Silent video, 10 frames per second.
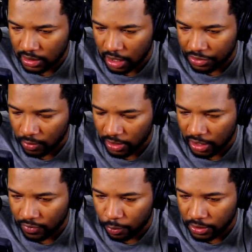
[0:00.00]
Nothing
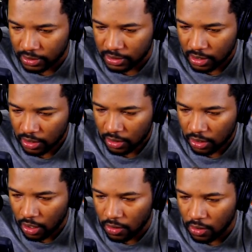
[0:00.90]
really of importance.
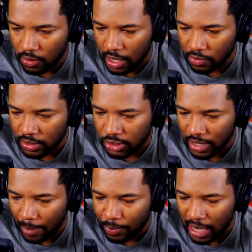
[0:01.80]
No, I don't need
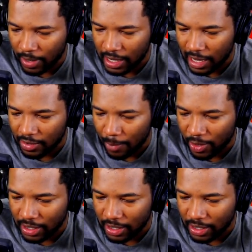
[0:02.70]
you now, but not right now.